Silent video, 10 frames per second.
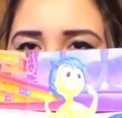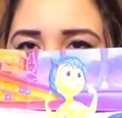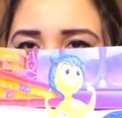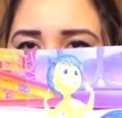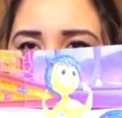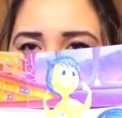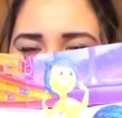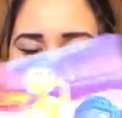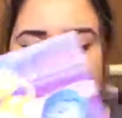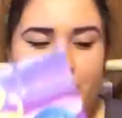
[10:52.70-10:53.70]
So I thought that was
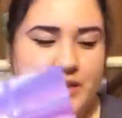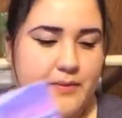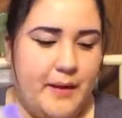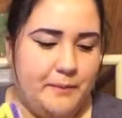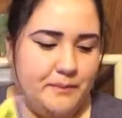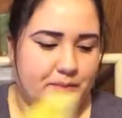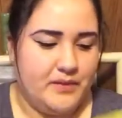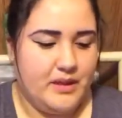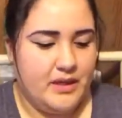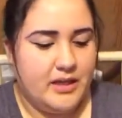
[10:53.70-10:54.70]
really cute as well.
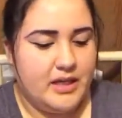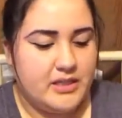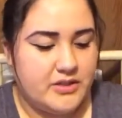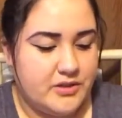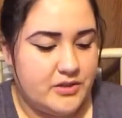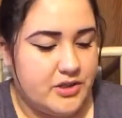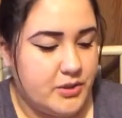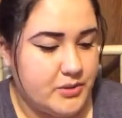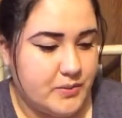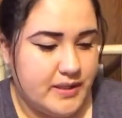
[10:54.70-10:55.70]
So there's
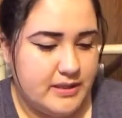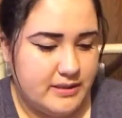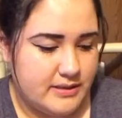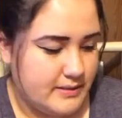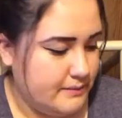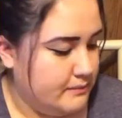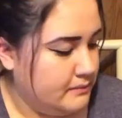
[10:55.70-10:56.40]
those ones.